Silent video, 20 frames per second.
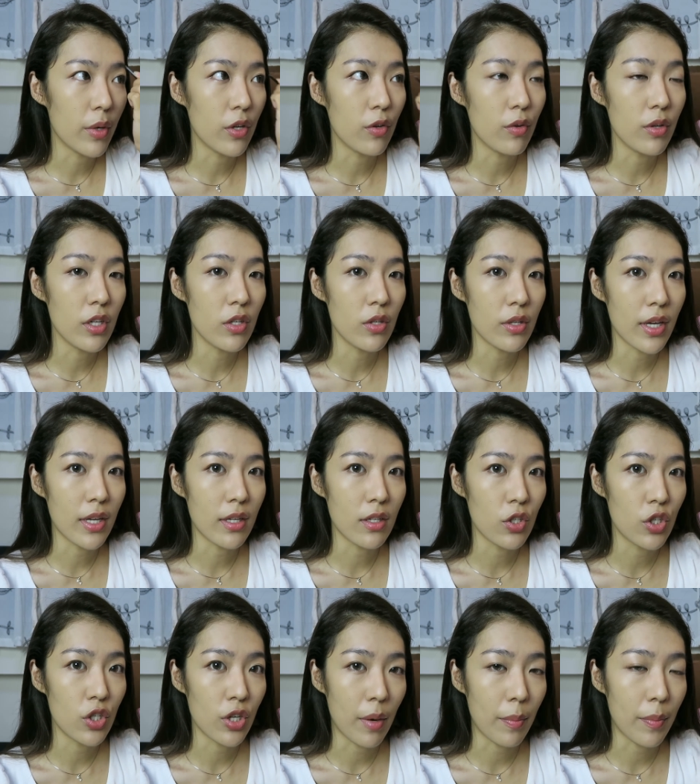you need to get it
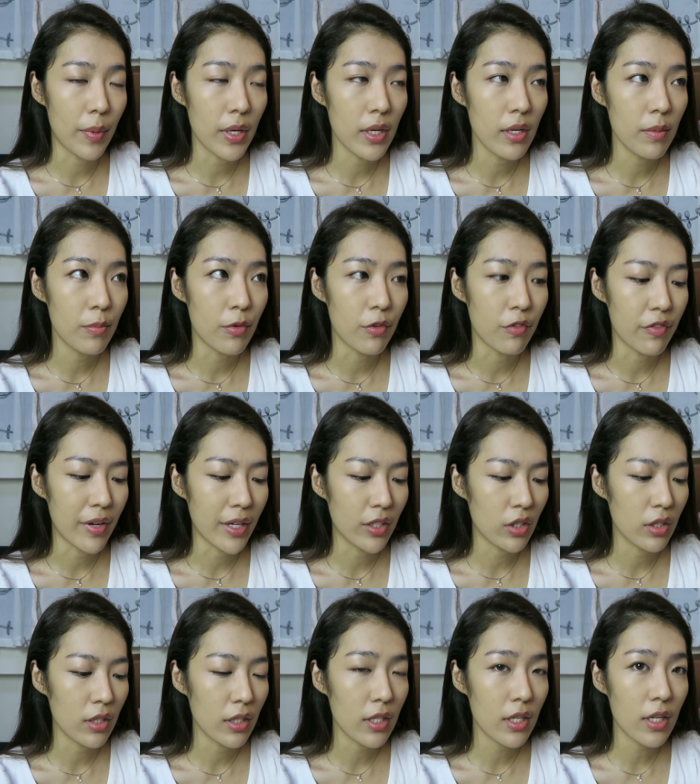sharpened
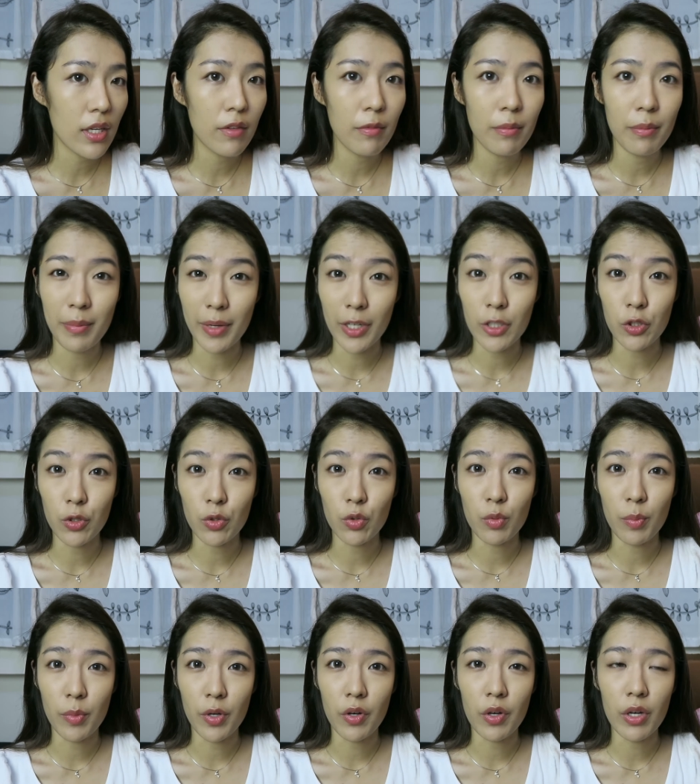professionally by Shu
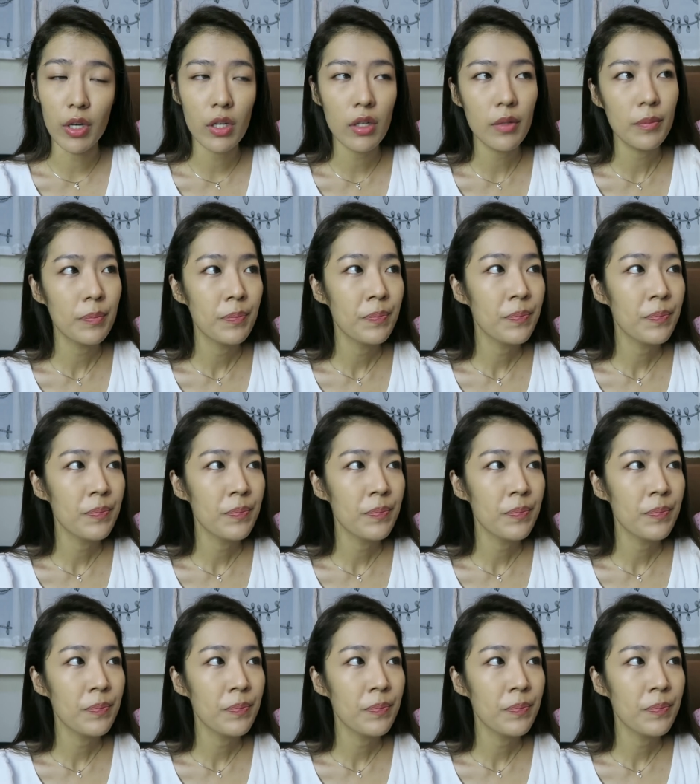Uemura,